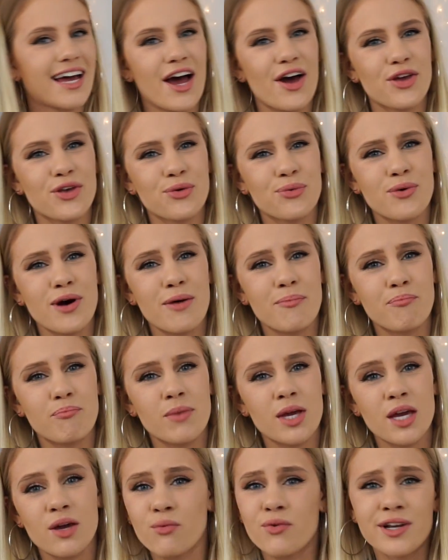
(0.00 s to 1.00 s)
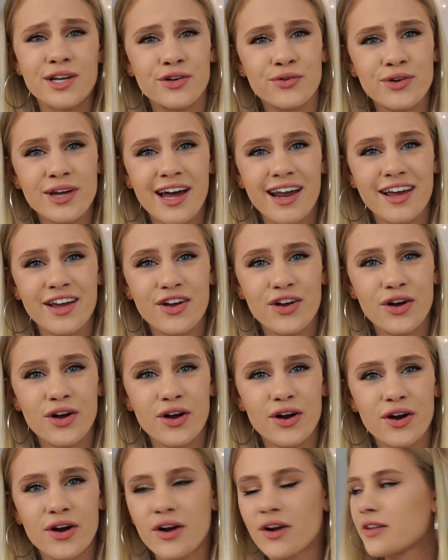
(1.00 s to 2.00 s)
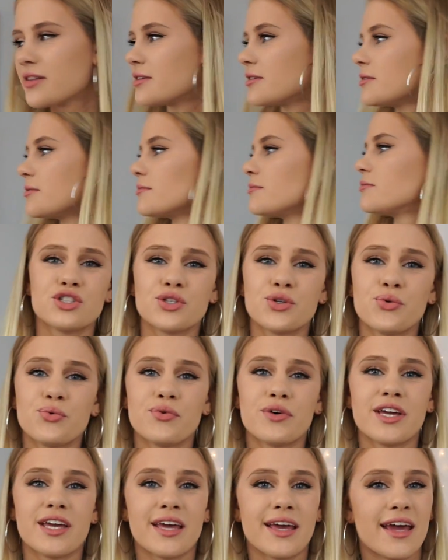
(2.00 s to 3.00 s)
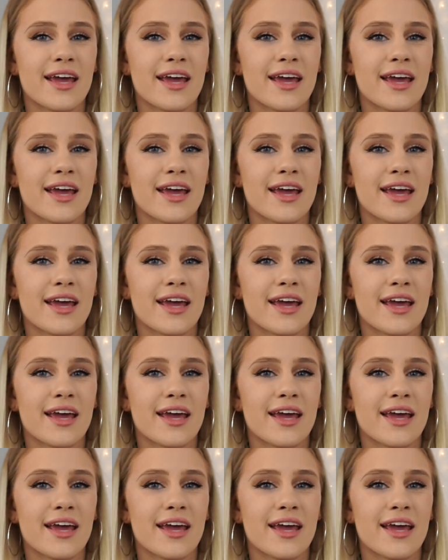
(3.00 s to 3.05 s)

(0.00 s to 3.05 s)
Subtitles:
How you want me when you got a girl?